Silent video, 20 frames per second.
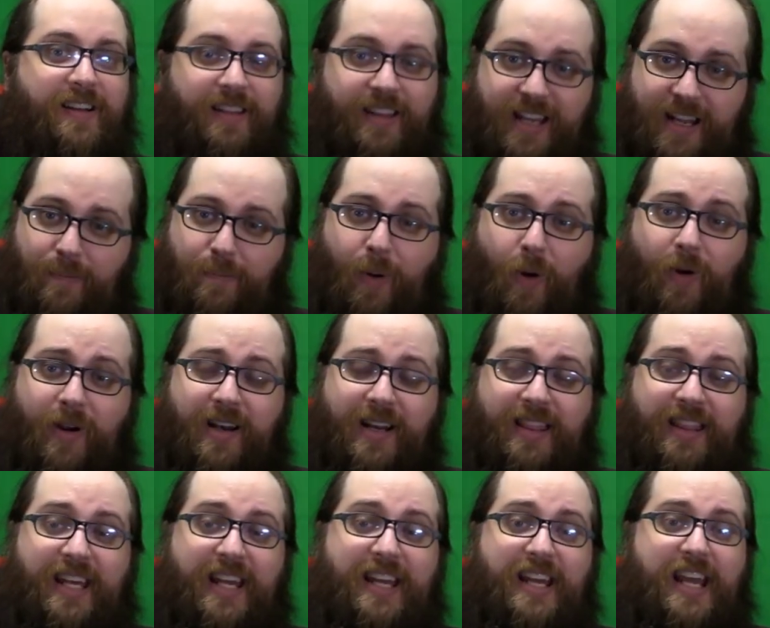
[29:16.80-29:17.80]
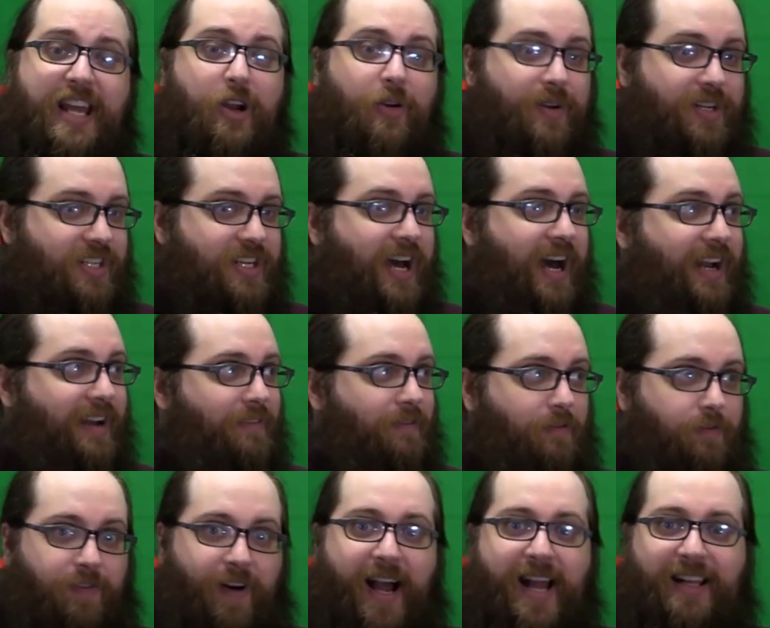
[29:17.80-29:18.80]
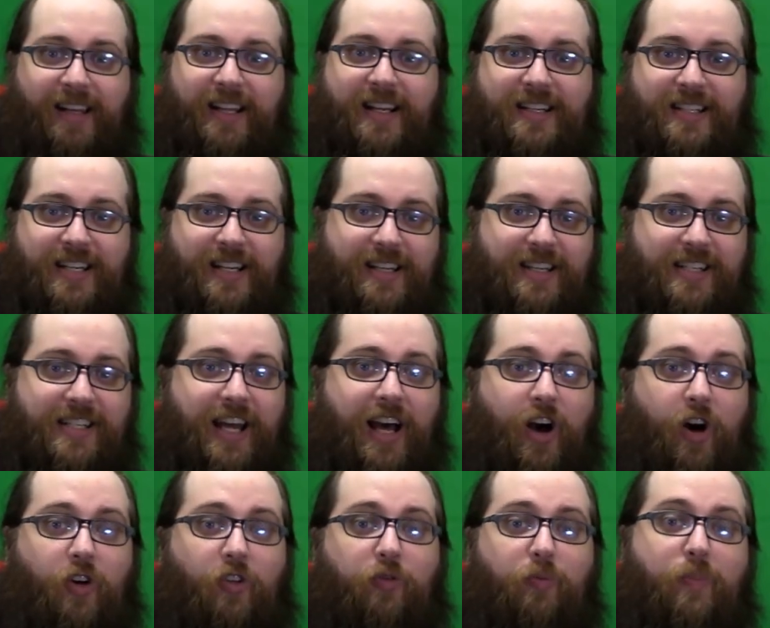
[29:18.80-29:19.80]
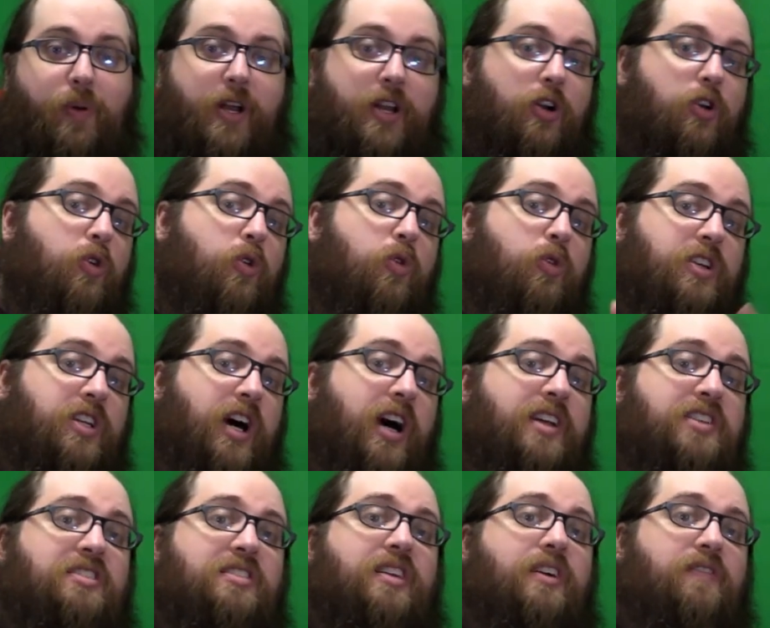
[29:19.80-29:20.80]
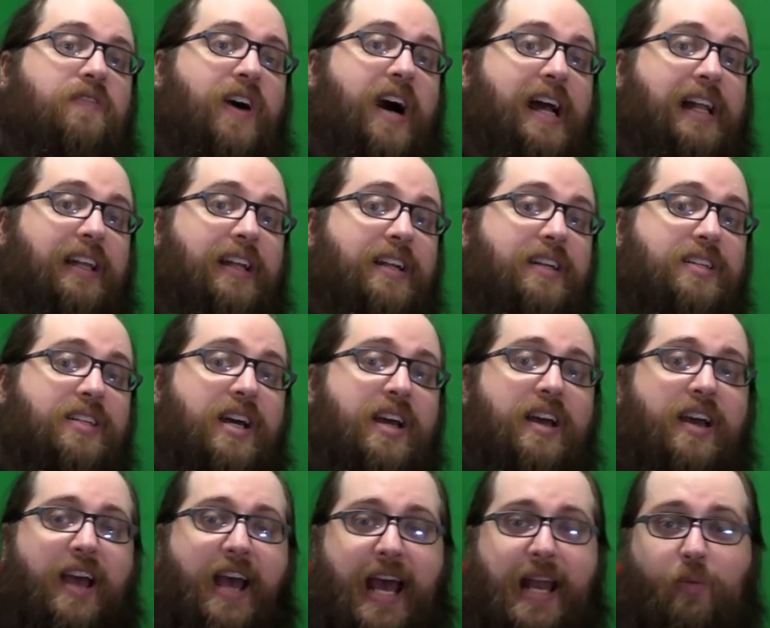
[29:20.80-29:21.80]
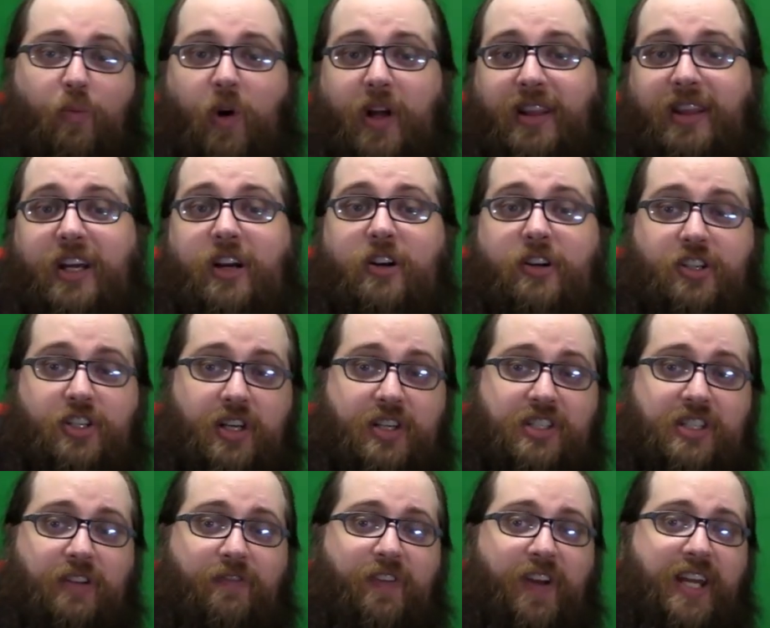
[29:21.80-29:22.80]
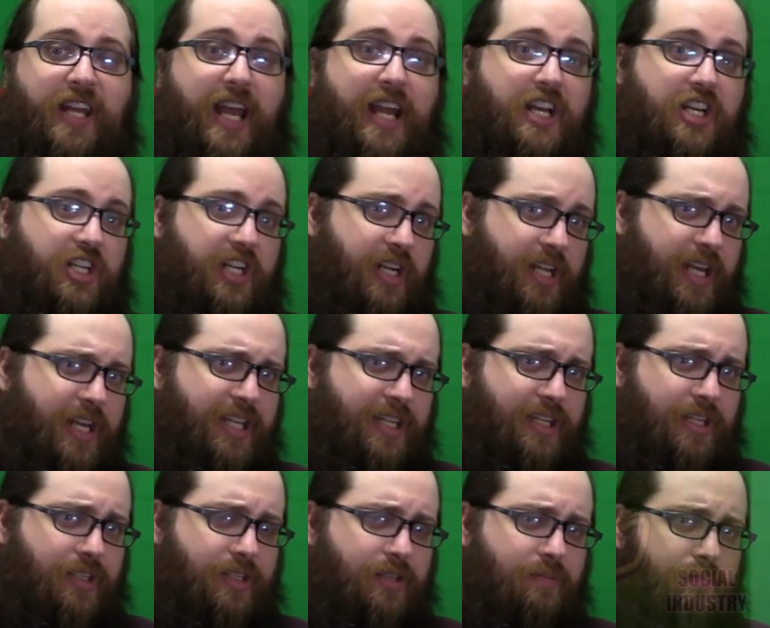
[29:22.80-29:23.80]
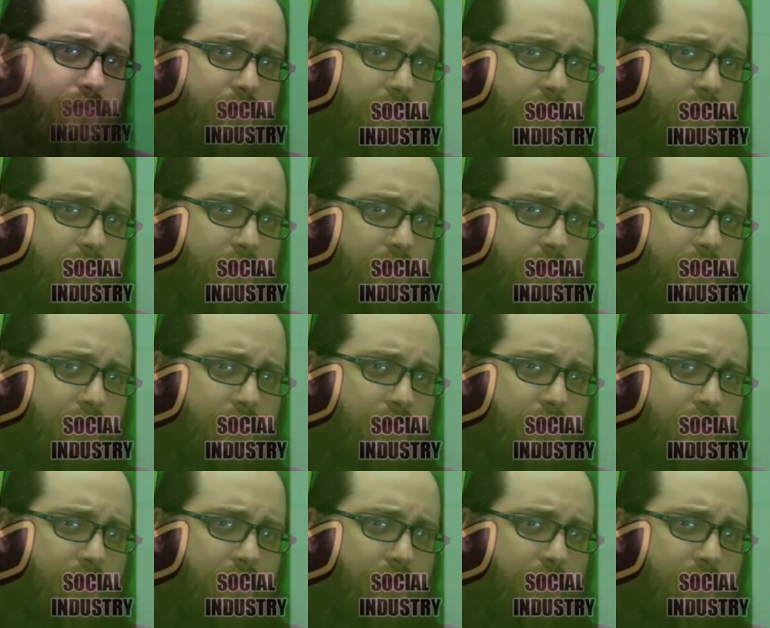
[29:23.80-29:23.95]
The important thing here is not violence itself, but who does the violence and what their justification is.